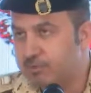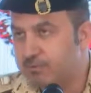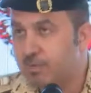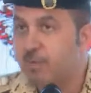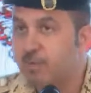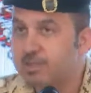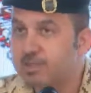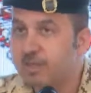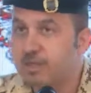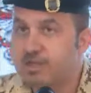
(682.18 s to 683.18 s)
of the
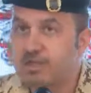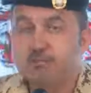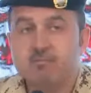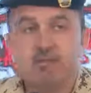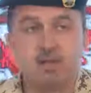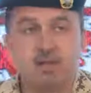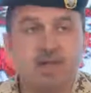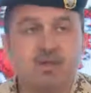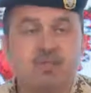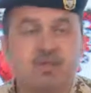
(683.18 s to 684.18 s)
virus. So
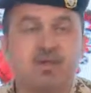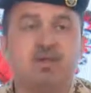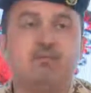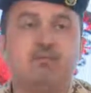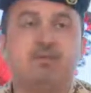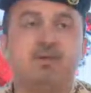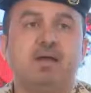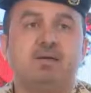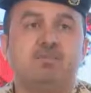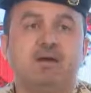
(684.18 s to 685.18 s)
as we have
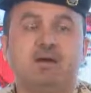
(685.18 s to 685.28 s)
seen,